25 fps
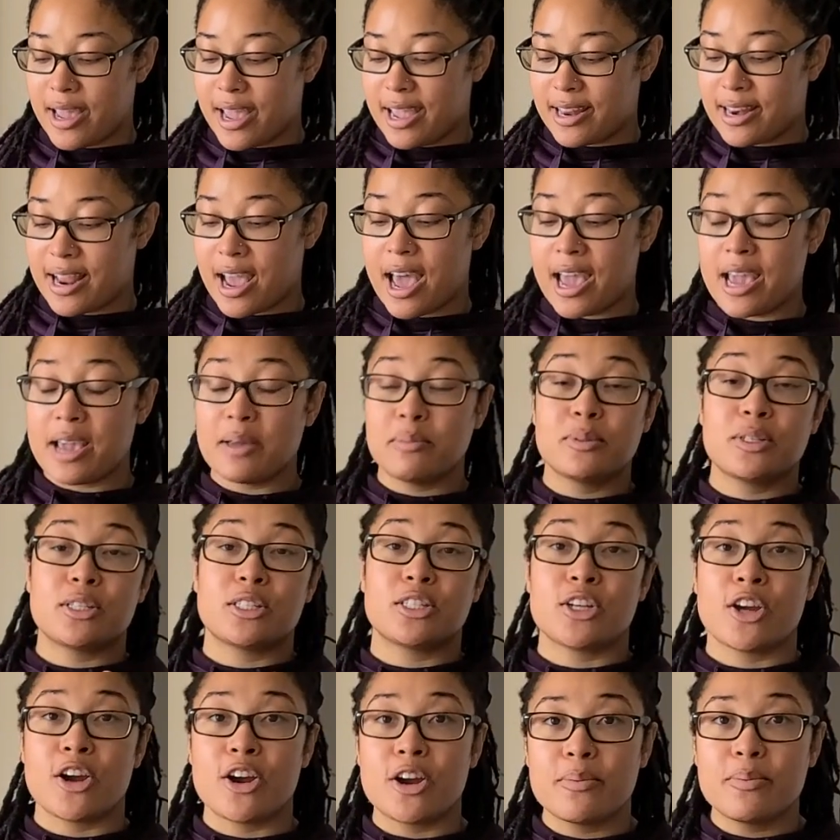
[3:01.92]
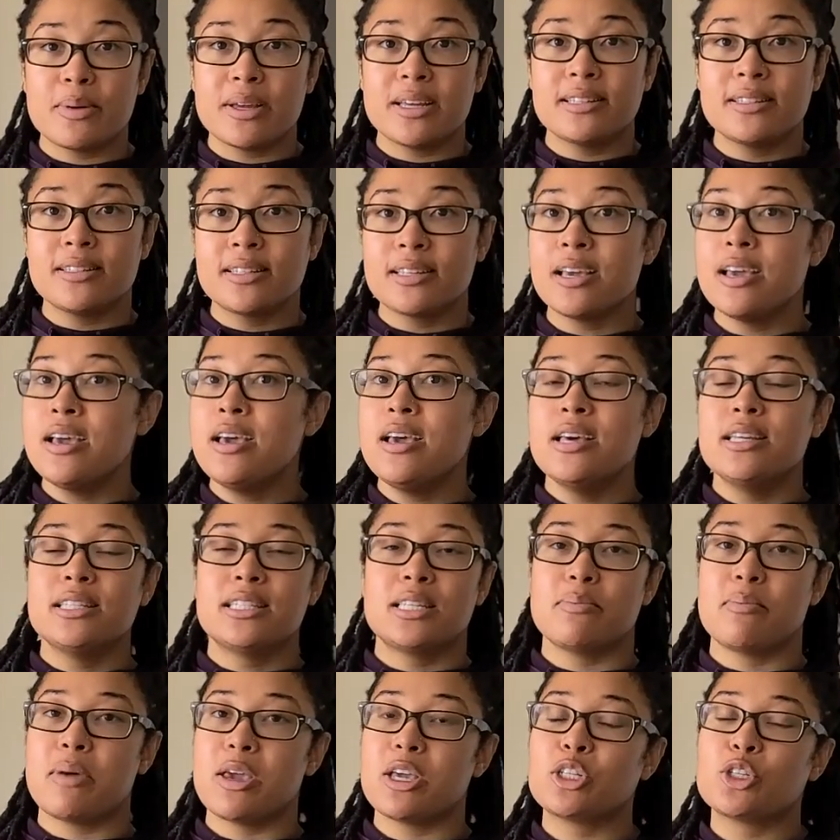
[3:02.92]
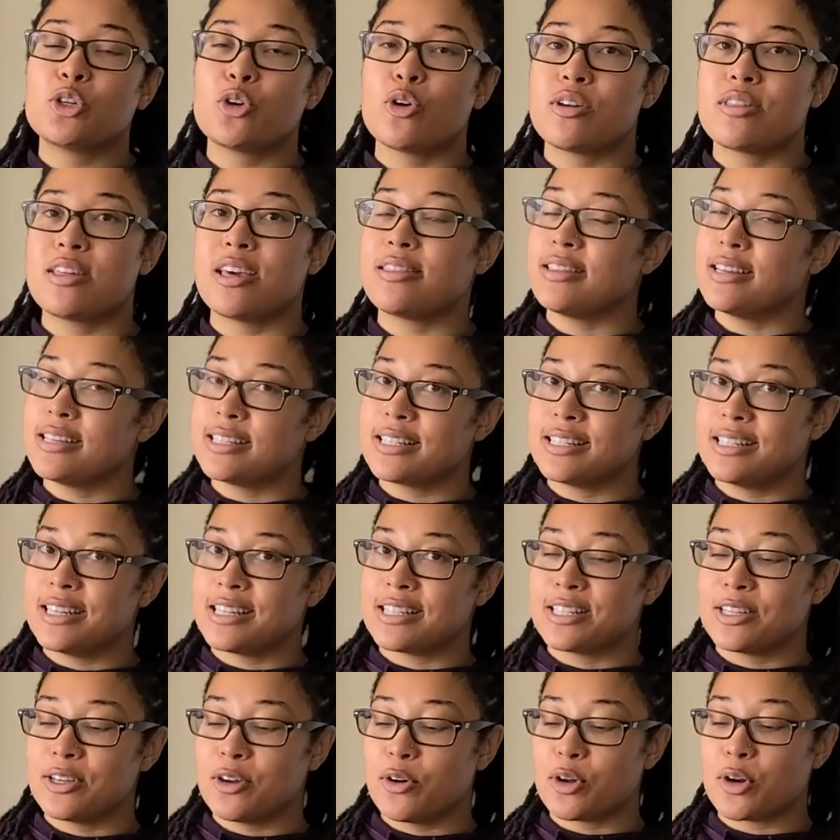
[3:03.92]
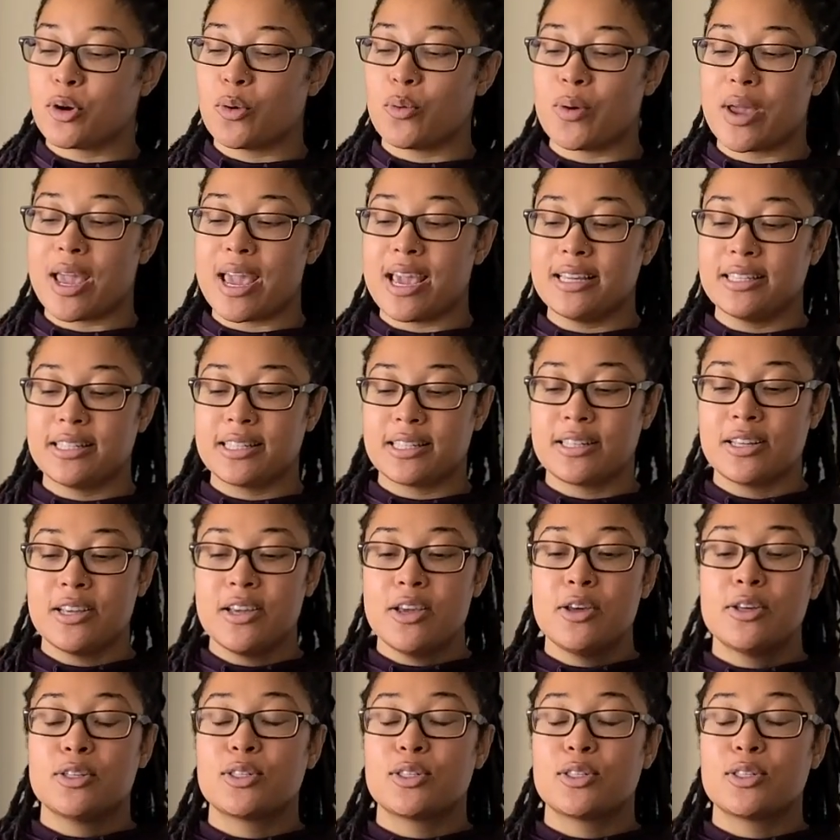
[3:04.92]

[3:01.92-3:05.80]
and I am determined to make sure that this doesn't go to waste.